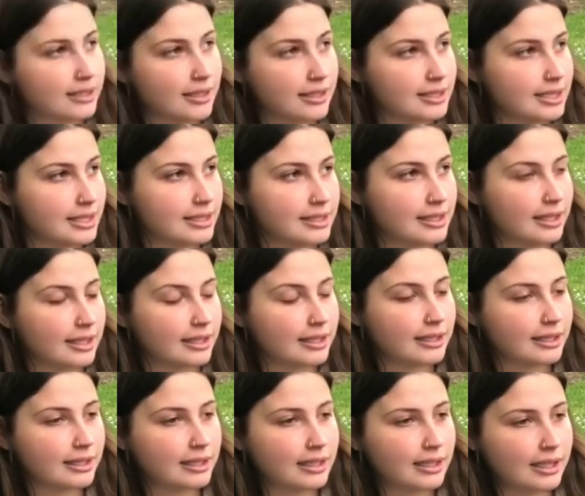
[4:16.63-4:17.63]
and artistic.
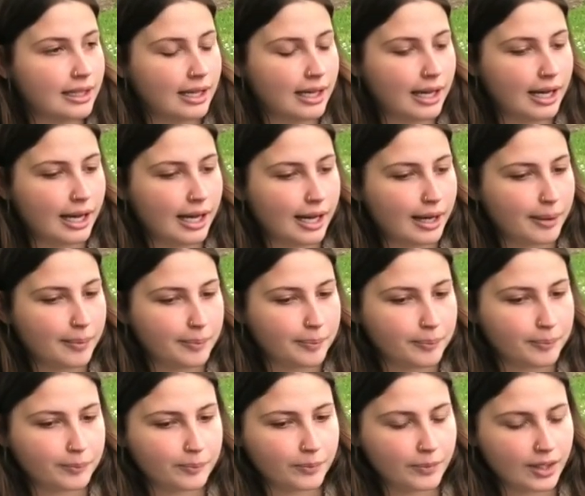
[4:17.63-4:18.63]
And